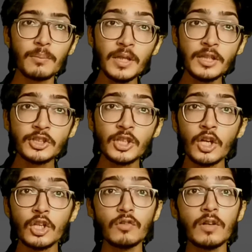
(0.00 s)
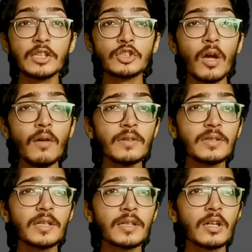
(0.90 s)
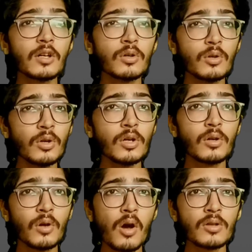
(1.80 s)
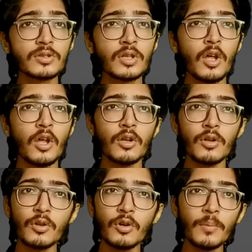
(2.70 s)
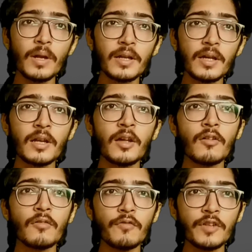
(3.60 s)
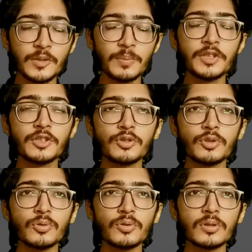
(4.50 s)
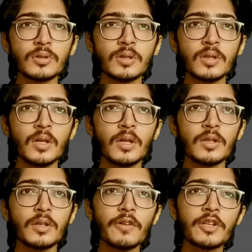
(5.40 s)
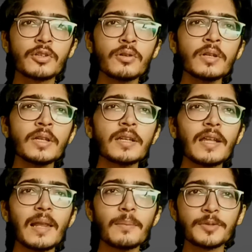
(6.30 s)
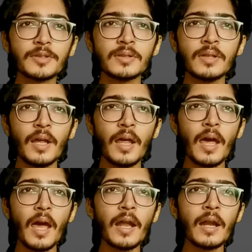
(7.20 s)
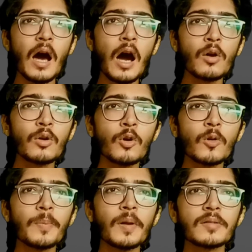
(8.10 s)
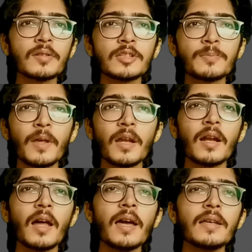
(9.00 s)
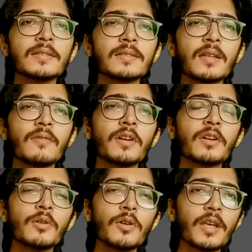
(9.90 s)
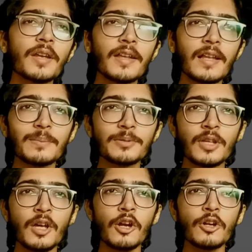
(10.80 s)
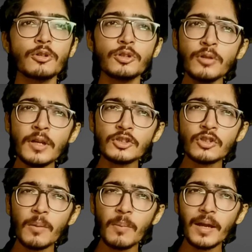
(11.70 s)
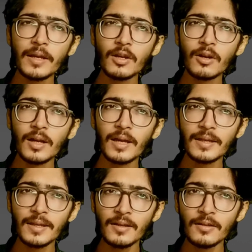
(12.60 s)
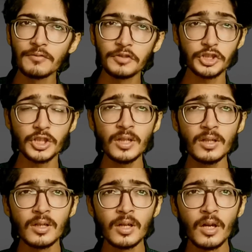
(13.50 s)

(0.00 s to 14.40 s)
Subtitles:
the beach, you will enjoy visiting the Gold Coast no matter which beach you choose. The Victorian Alps. An outdoor person's paradise is the Victorian Alps. Do you enjoy biking or hiking? Fishing?